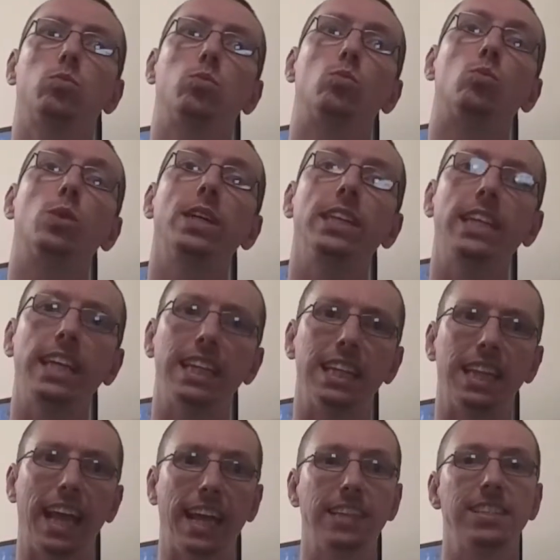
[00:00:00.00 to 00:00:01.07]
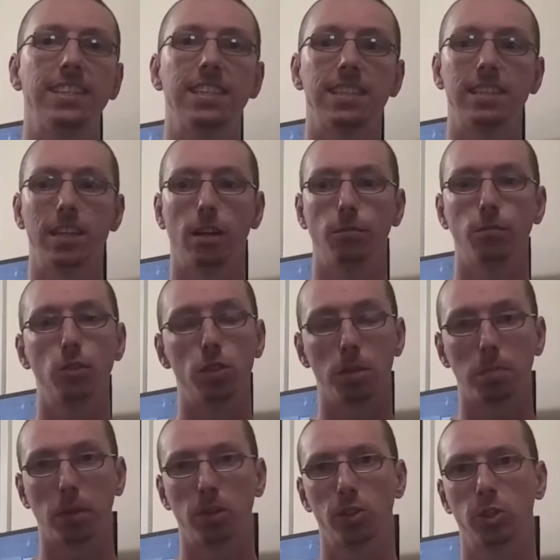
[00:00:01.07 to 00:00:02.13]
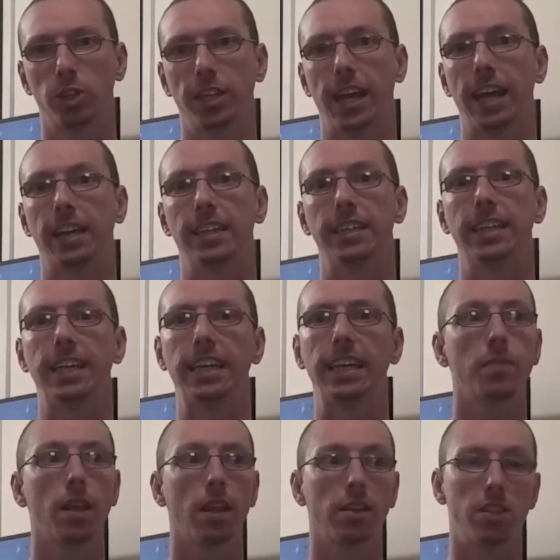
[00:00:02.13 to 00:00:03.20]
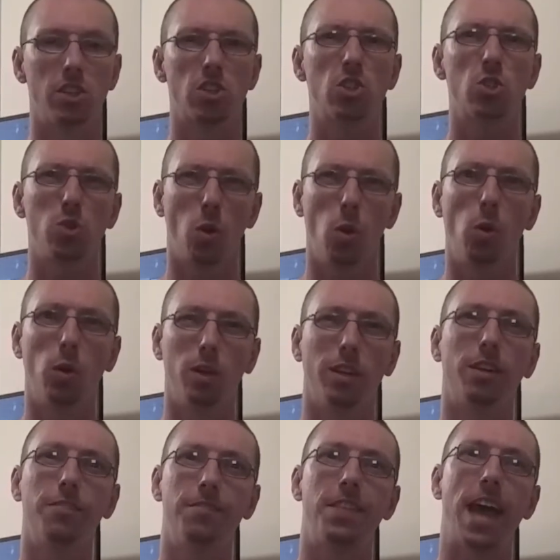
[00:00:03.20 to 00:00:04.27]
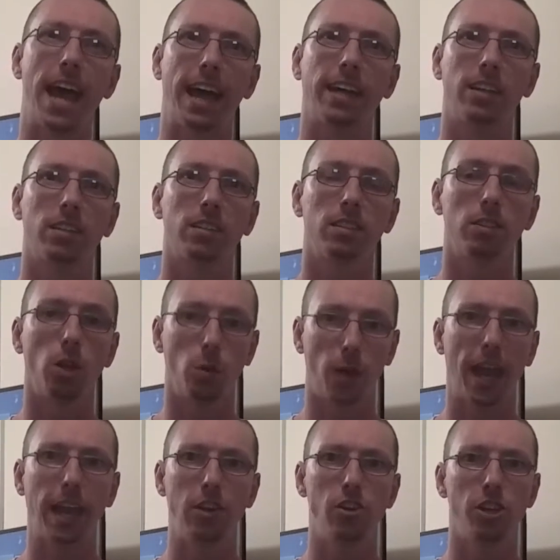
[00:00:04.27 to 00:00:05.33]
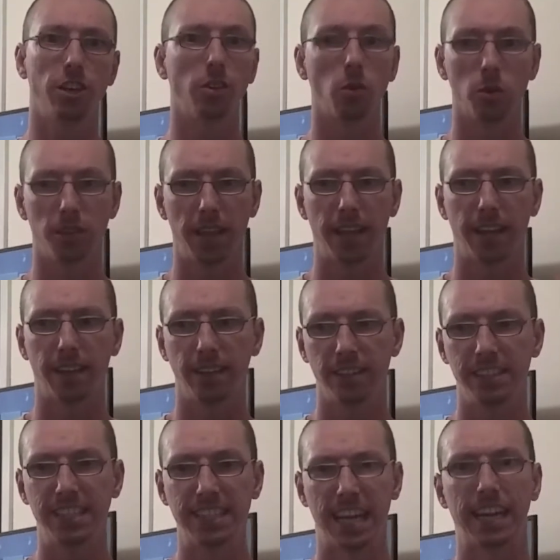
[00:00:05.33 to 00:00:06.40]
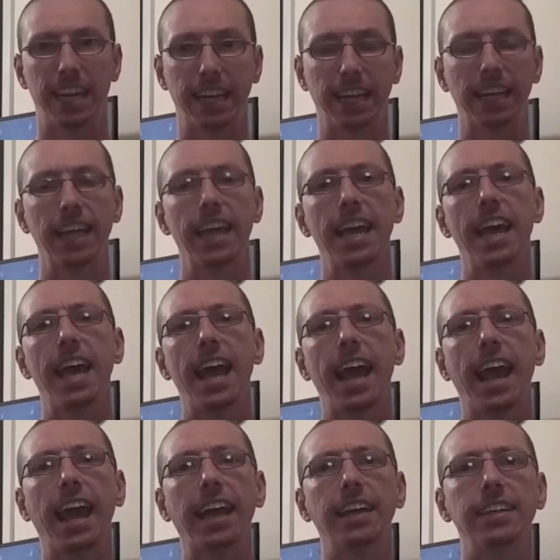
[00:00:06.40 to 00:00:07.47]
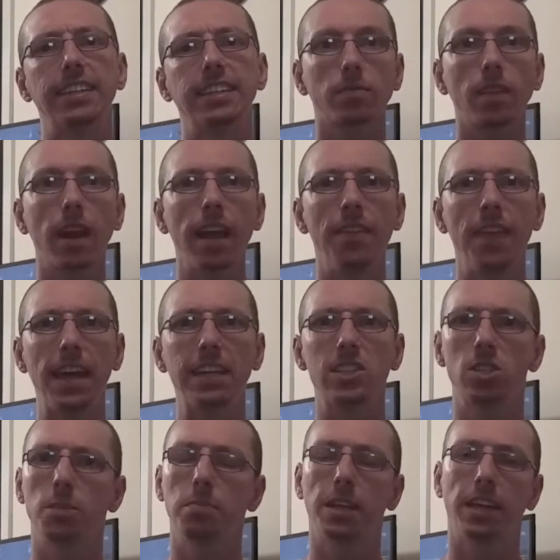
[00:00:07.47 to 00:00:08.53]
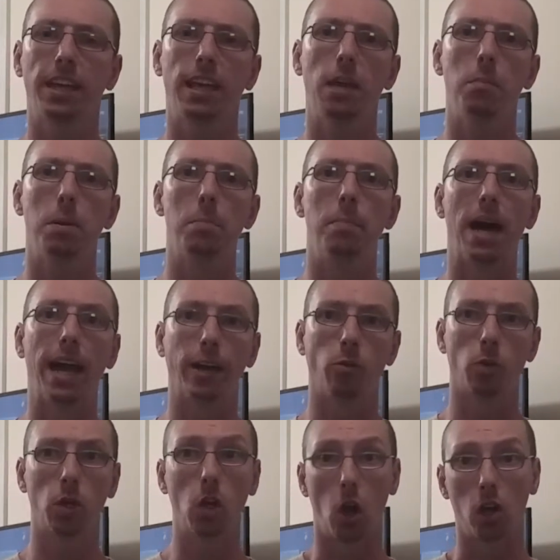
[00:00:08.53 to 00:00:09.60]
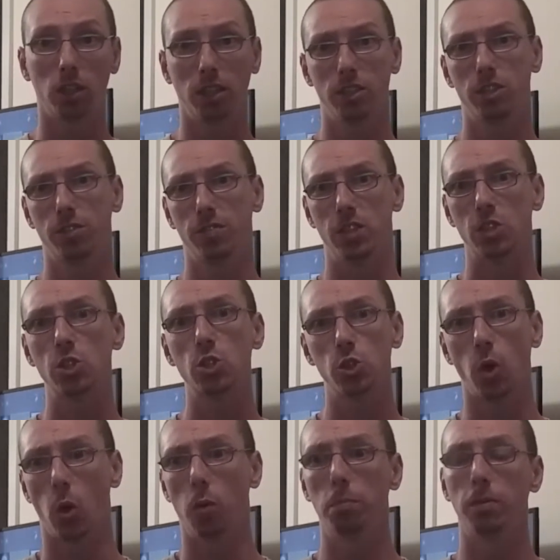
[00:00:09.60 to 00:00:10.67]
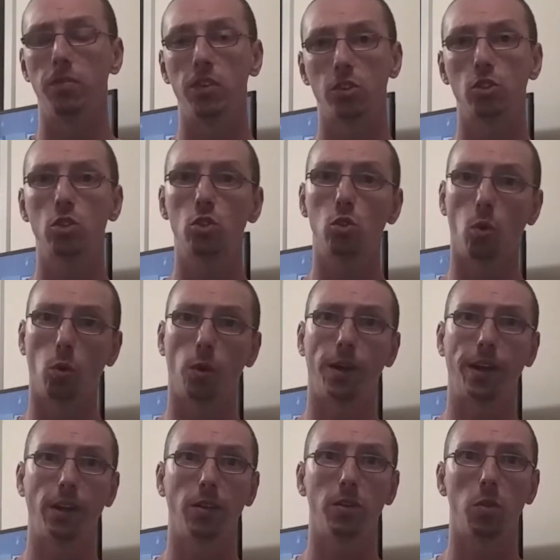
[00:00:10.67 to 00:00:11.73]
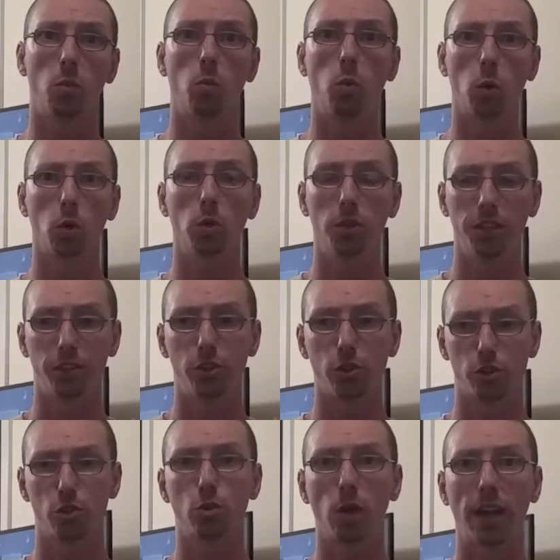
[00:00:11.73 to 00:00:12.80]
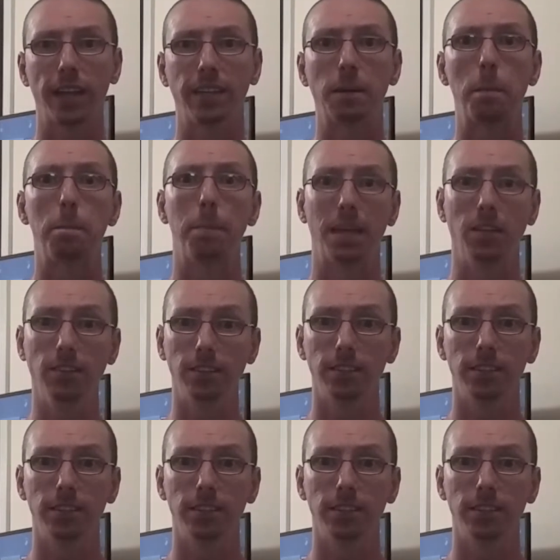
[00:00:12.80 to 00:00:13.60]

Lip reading: really lends itself to the personality, the soul of that location or that setting. And that is something to keep in mind regardless of the scope of the story or the world that you're trying to build.